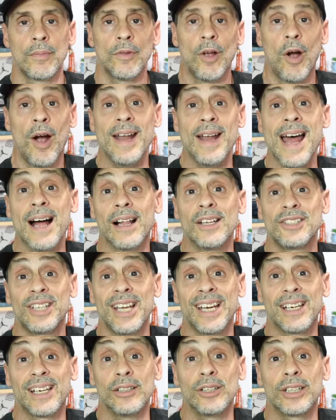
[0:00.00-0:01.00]
All right, now let's
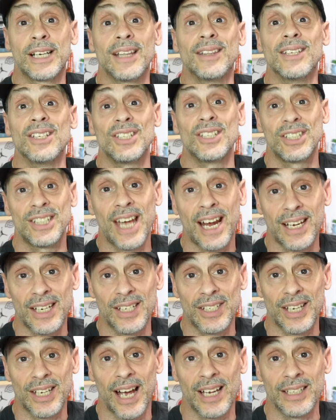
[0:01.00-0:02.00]
take a look at the second
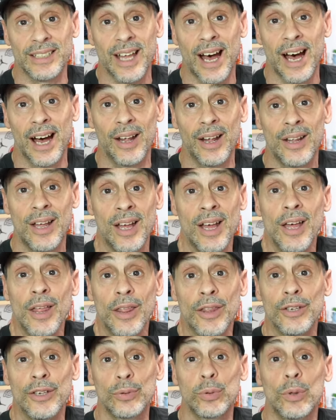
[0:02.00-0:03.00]
size dot.
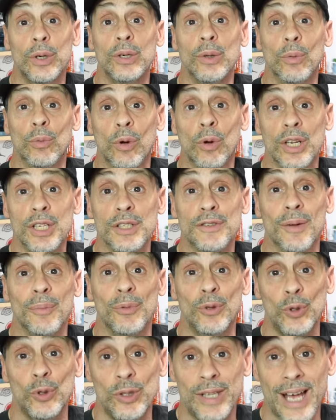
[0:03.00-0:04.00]
This one runs from
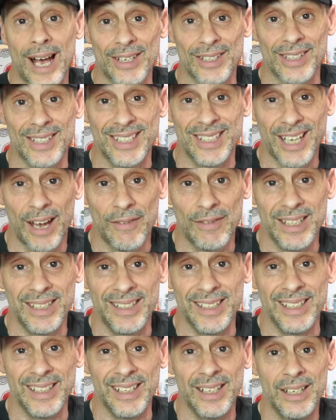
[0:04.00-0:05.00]
2017
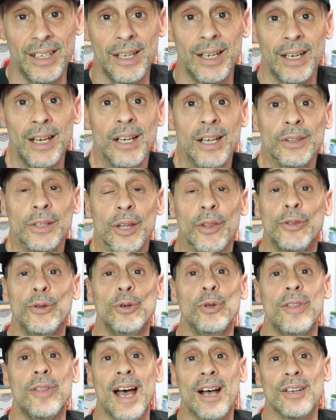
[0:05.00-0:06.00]
to
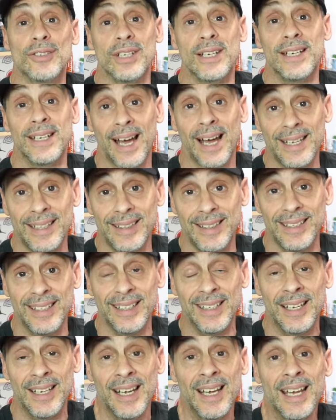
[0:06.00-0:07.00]
2019,
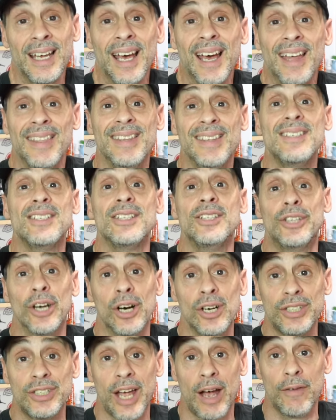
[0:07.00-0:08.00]
and this
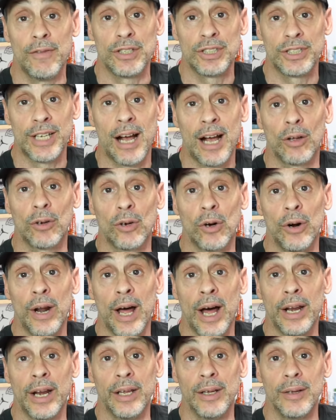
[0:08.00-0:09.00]
does have a style code on
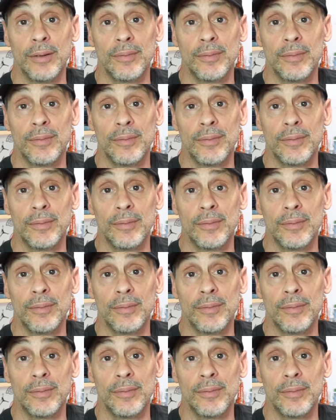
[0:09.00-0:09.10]
it.